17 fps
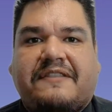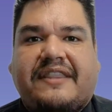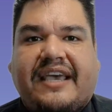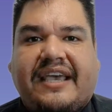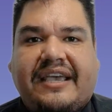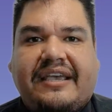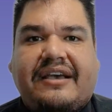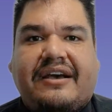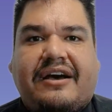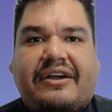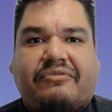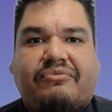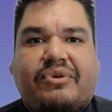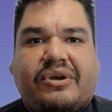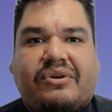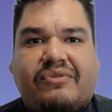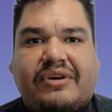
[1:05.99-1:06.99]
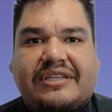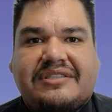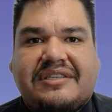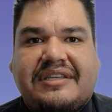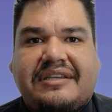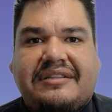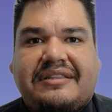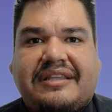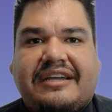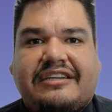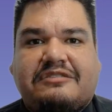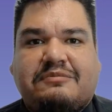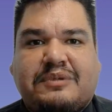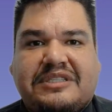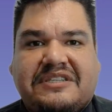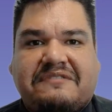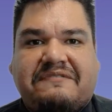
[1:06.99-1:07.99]
they are requesting that a
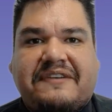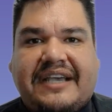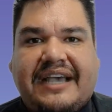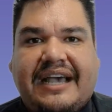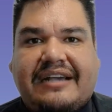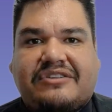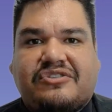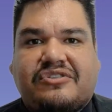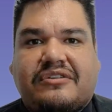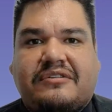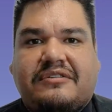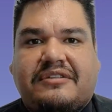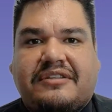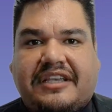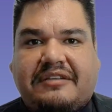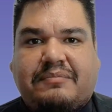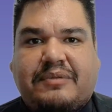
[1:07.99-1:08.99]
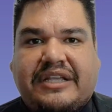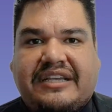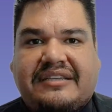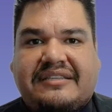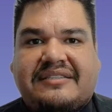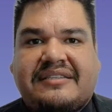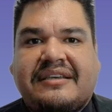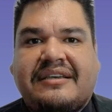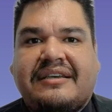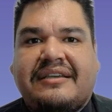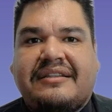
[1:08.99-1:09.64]
specific action take place,